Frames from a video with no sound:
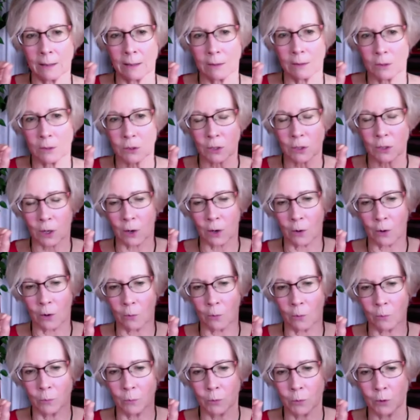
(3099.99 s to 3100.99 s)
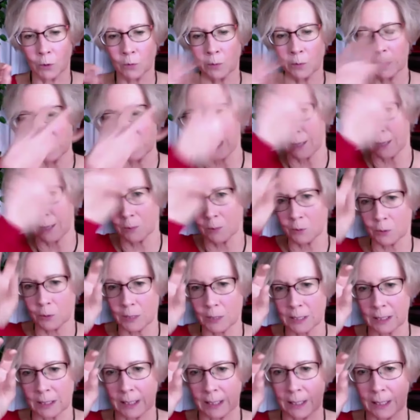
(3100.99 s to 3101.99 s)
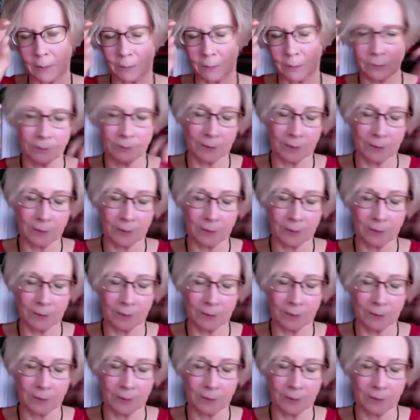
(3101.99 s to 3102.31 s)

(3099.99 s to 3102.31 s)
So movement helps with sleep.